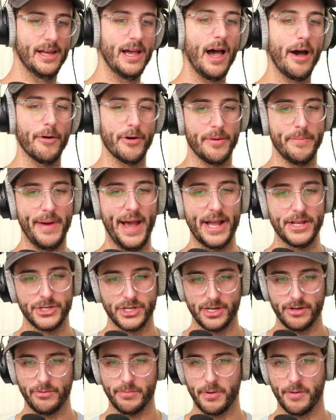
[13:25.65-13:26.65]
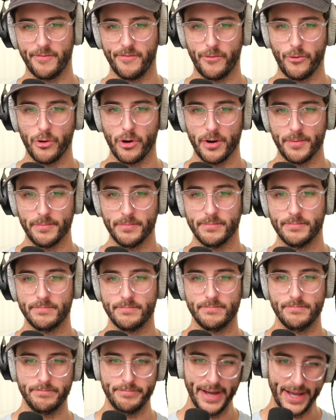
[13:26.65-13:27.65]
I would imagine it would perform
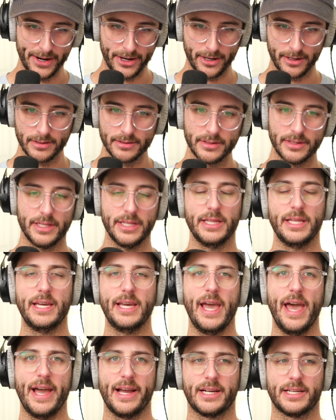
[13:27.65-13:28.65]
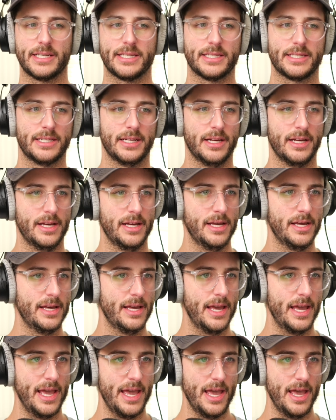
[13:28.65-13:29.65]
better than the
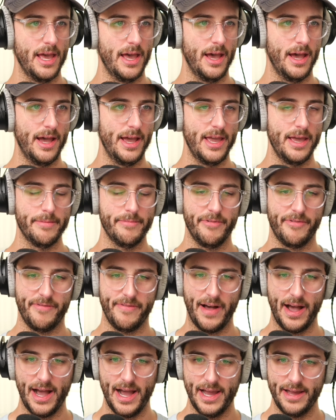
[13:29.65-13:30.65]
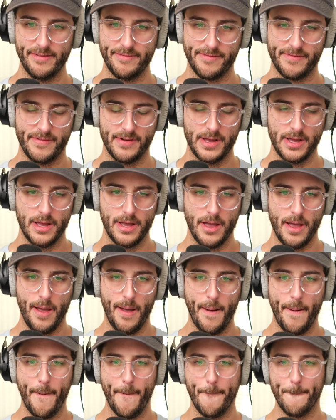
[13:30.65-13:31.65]
XM5.
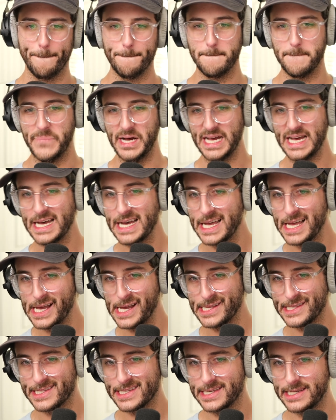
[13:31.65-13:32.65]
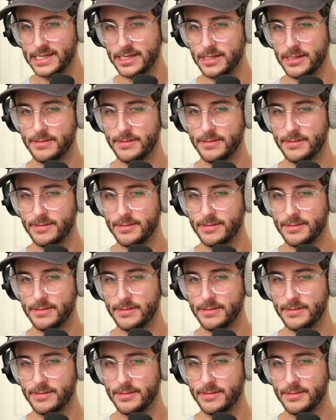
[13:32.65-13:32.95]
But